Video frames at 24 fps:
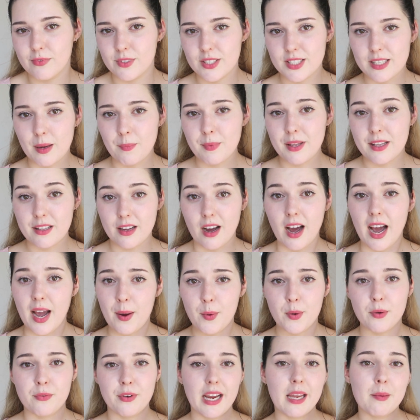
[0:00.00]
something that I
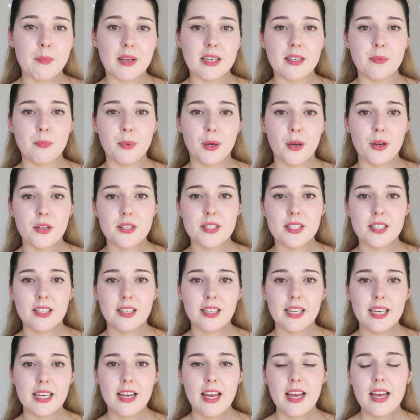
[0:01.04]
would recommend
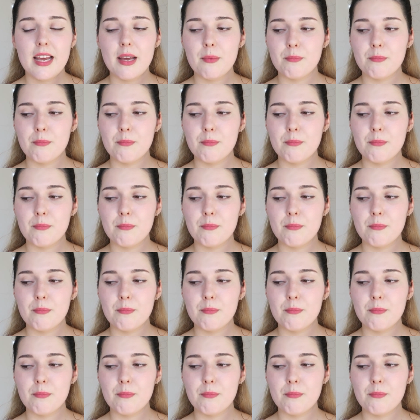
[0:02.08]
personally.